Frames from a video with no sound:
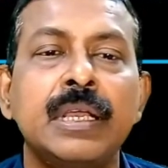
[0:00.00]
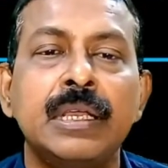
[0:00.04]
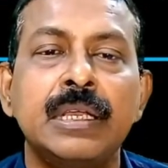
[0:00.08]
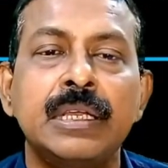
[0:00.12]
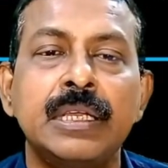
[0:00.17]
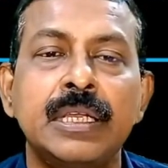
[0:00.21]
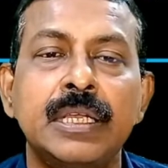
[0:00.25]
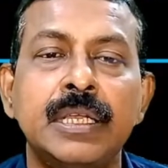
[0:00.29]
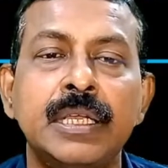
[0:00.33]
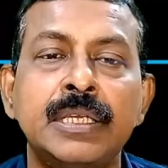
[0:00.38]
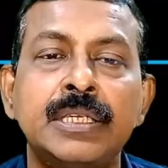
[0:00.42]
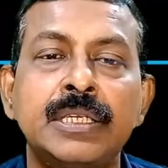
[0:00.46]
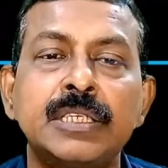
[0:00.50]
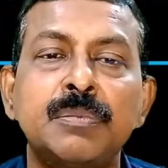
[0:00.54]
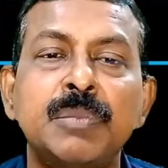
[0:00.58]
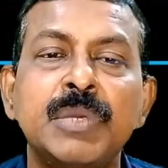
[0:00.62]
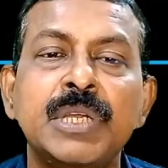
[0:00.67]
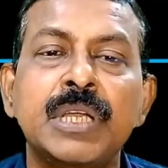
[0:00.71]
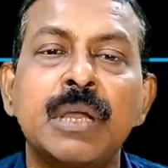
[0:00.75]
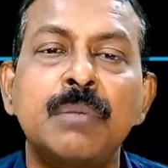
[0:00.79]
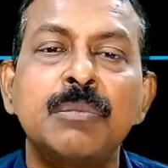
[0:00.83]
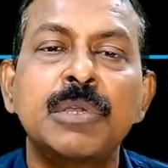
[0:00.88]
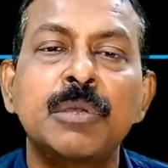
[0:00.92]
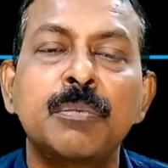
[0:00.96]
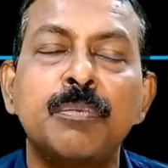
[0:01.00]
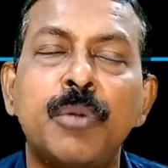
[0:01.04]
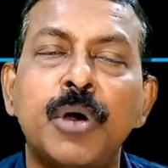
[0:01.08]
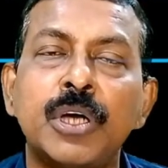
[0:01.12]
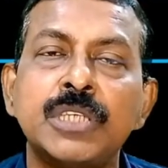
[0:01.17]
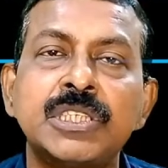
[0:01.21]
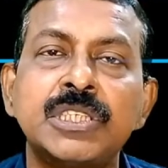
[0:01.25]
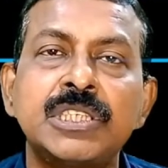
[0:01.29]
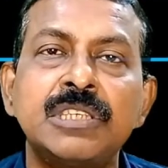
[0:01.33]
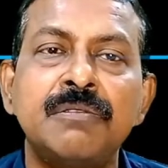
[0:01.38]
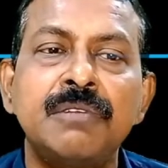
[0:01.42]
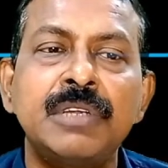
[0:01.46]
it is becoming
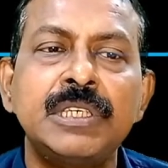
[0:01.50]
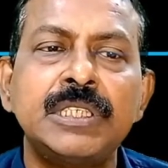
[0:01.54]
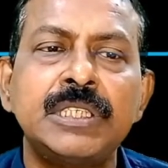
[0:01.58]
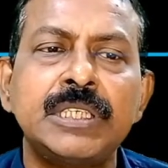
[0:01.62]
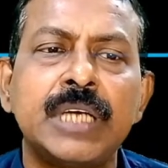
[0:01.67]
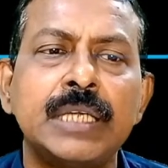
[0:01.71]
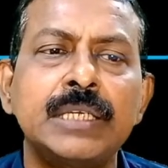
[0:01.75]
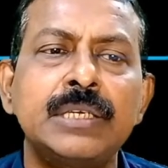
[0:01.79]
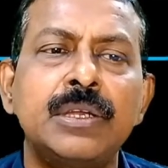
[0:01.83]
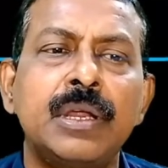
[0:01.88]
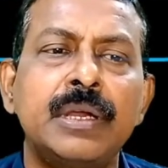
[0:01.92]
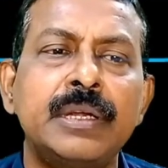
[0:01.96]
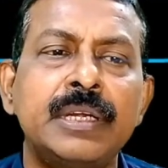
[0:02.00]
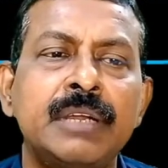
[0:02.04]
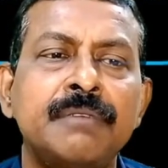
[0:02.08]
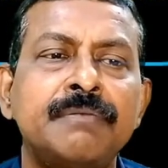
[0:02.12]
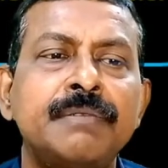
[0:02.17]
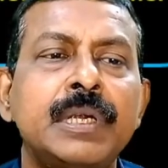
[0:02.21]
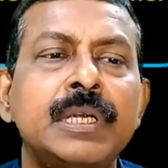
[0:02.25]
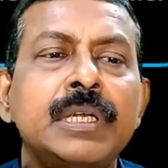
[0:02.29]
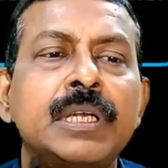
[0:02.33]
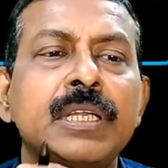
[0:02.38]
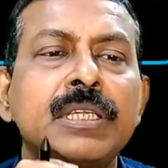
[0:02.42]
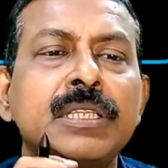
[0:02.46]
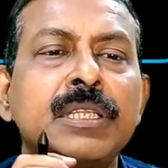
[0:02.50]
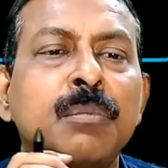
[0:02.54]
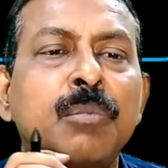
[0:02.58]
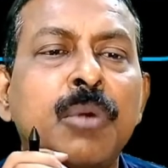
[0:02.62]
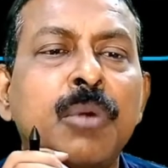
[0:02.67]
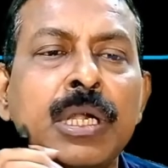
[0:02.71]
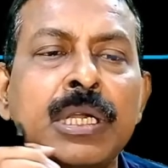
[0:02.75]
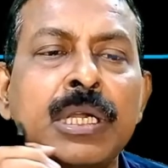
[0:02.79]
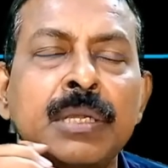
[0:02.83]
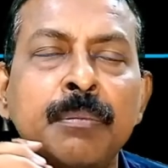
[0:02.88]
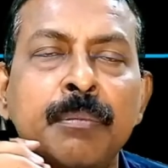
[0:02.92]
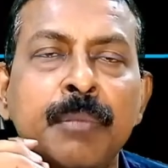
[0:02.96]
positively charged, definitely the
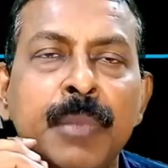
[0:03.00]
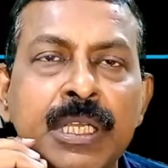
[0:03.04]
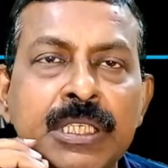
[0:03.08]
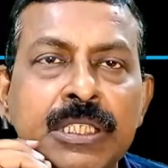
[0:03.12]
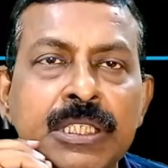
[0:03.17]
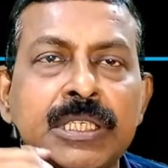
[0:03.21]
body must